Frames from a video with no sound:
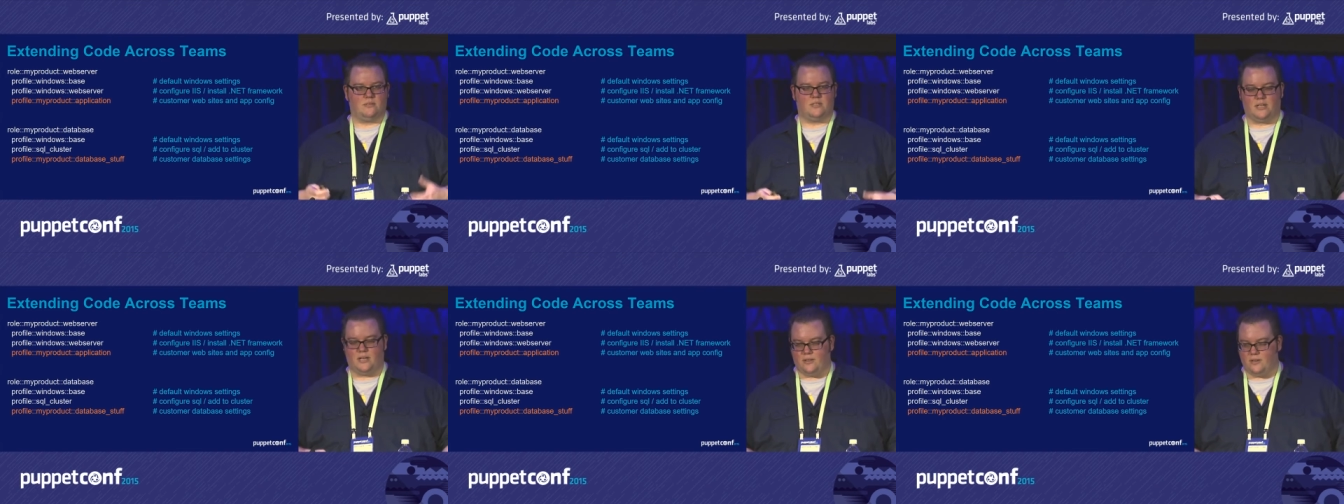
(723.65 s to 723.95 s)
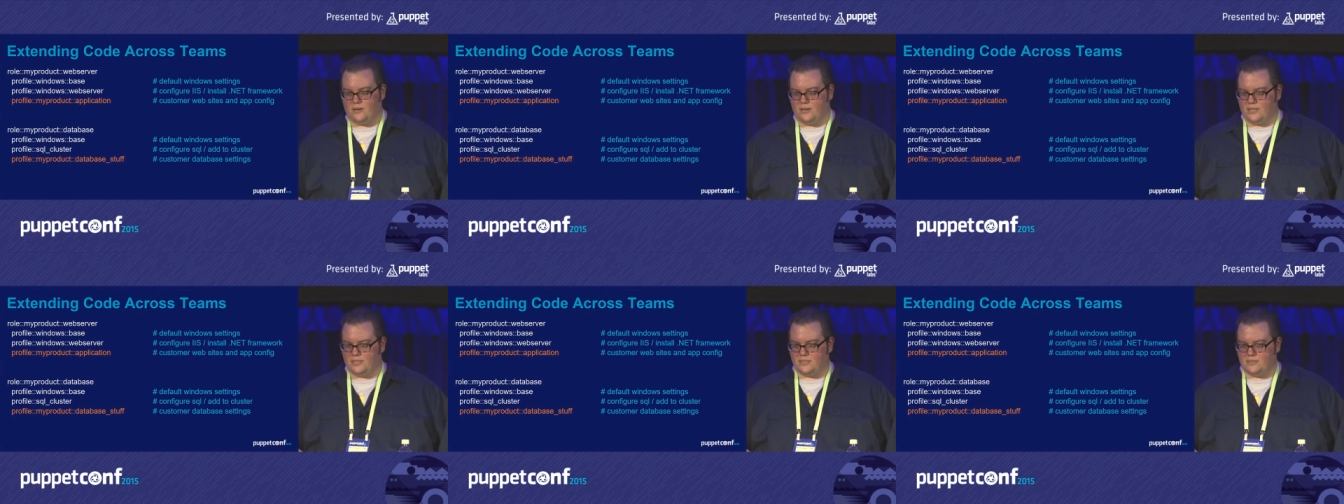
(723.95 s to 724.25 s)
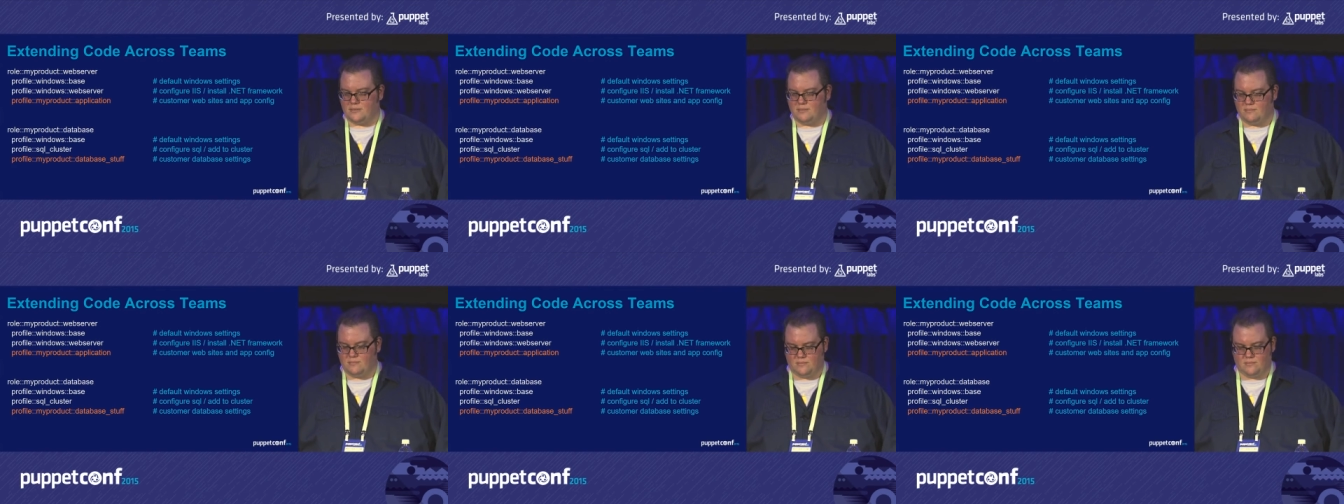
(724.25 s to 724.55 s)
together.
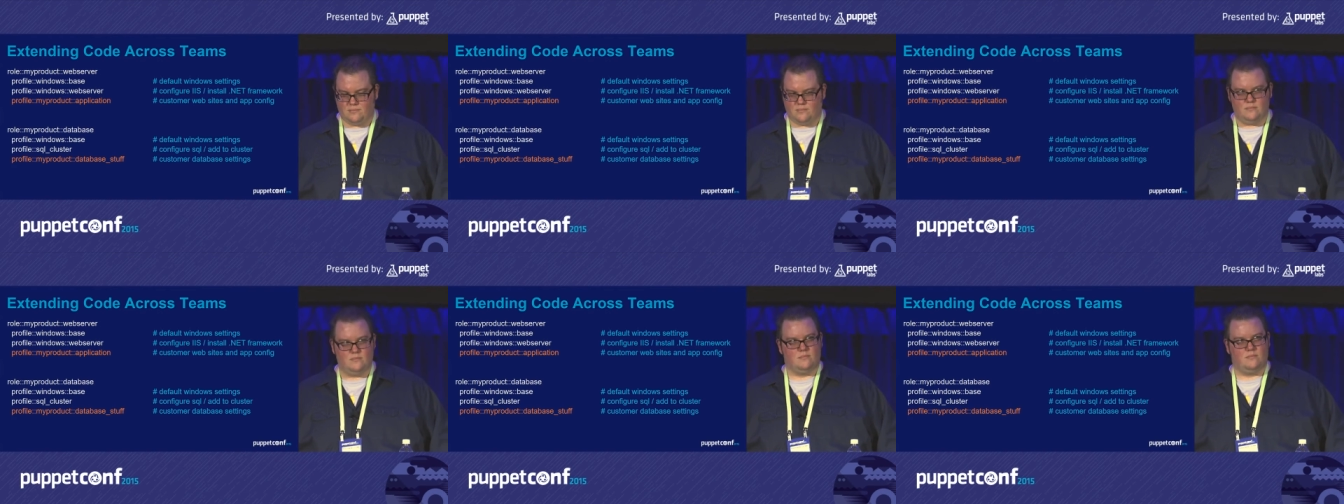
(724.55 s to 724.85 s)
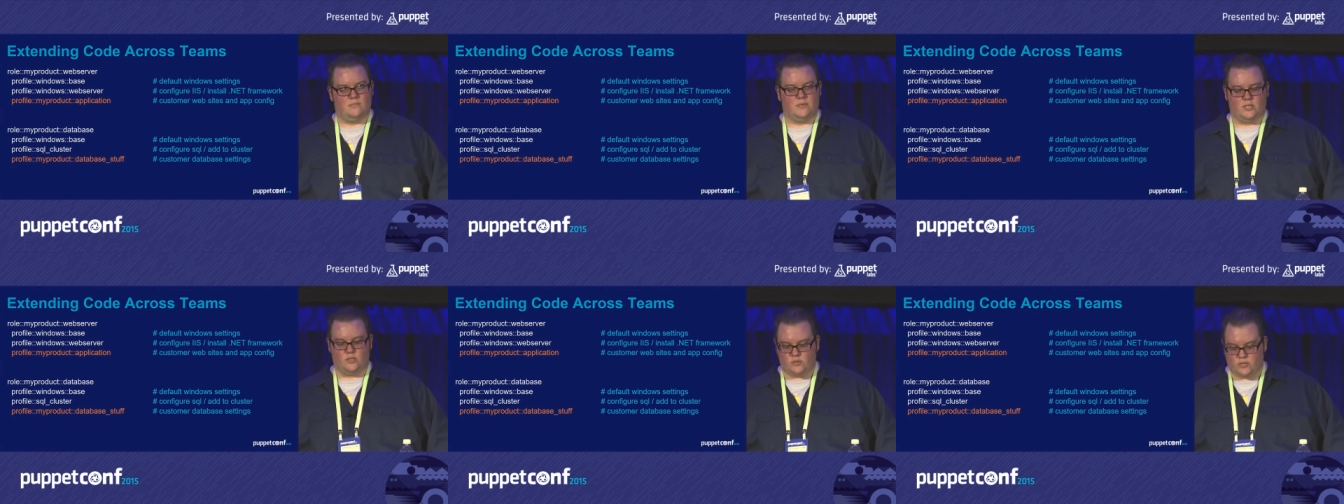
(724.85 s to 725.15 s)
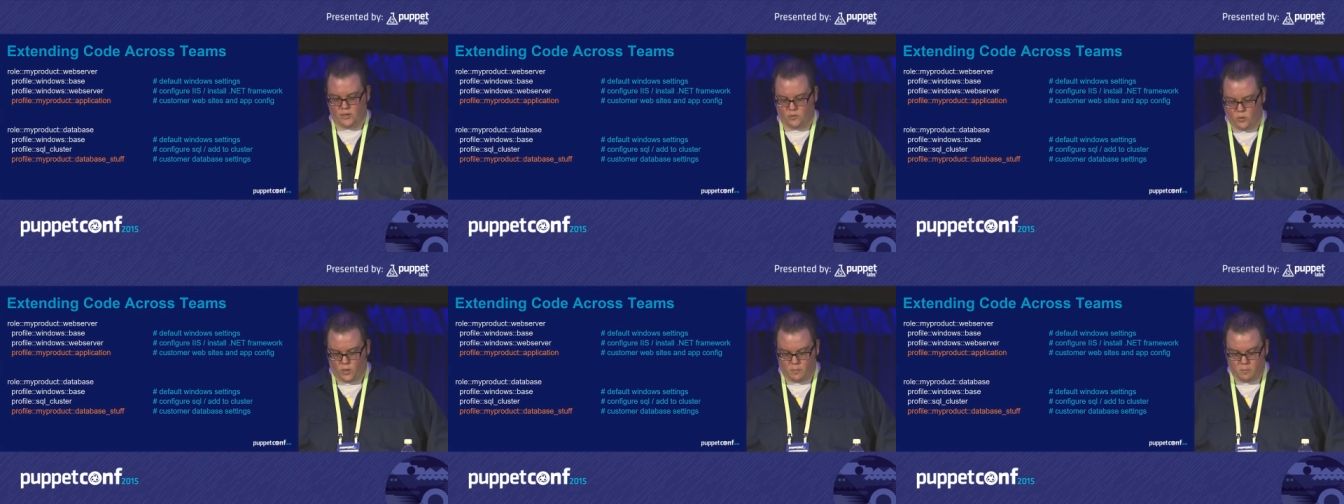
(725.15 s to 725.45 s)
That's
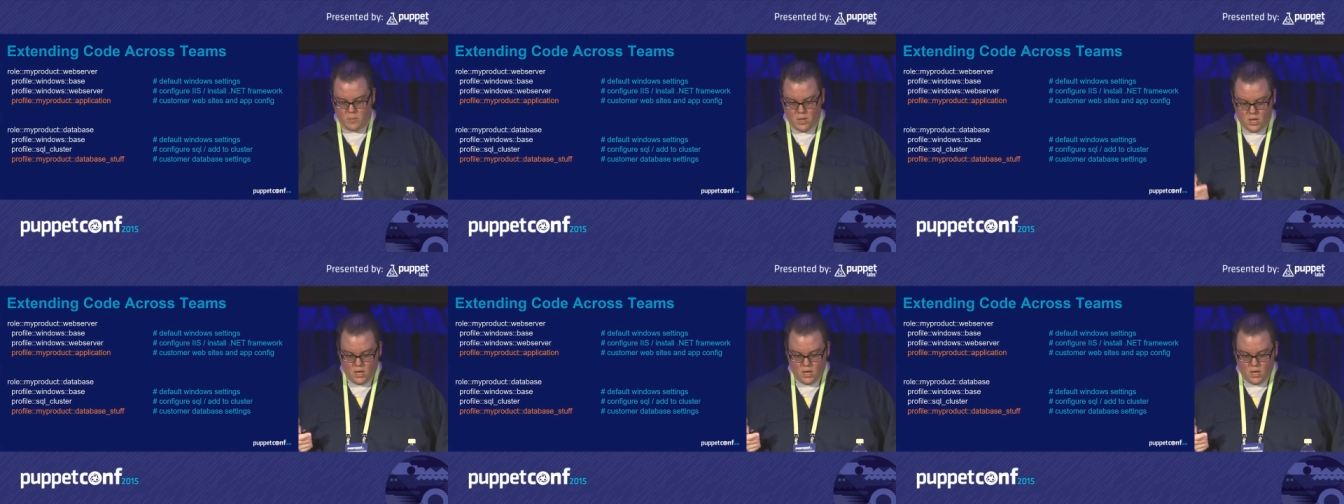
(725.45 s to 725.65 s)
interesting word.